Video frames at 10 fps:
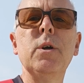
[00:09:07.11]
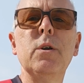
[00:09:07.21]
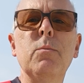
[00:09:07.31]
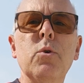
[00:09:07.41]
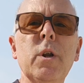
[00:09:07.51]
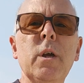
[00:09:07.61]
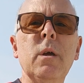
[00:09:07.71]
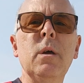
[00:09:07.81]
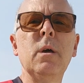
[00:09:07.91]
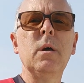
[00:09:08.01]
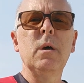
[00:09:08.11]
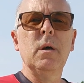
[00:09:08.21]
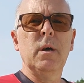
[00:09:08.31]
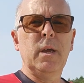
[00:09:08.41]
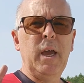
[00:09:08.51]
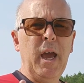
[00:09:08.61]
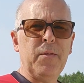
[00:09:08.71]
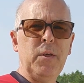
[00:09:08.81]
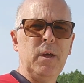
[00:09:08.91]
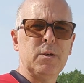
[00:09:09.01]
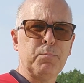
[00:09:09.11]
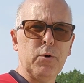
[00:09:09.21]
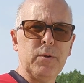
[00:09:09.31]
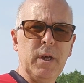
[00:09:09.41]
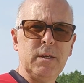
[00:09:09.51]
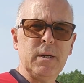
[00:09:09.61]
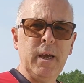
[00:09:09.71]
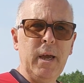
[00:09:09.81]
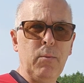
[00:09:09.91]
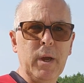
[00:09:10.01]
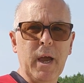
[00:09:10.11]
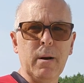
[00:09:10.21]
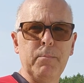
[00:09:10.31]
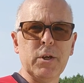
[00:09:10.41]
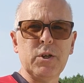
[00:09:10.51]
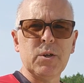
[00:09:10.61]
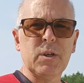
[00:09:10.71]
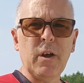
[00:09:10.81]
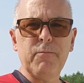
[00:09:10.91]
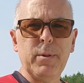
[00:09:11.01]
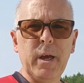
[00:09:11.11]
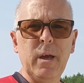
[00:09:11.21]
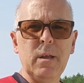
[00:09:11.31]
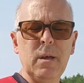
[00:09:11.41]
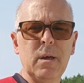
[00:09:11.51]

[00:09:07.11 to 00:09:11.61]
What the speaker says: in the morning. Kathy's birthday today. We got a bunch of stuff planned.